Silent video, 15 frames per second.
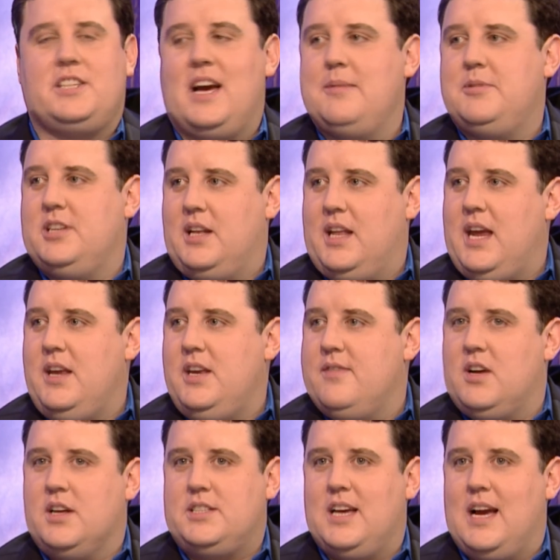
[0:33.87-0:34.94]
time to lean,
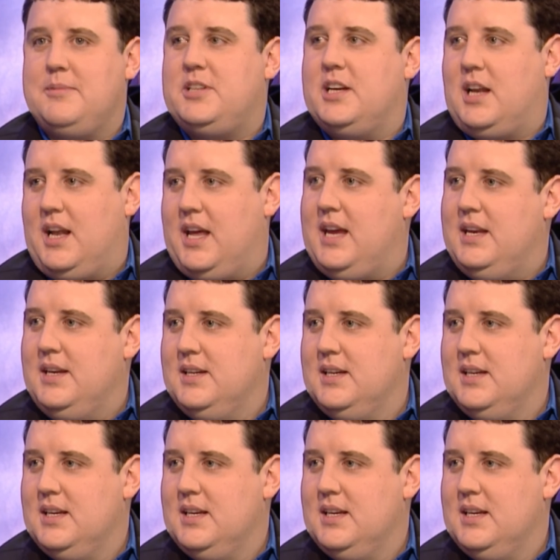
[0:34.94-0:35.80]
you've got time to clean.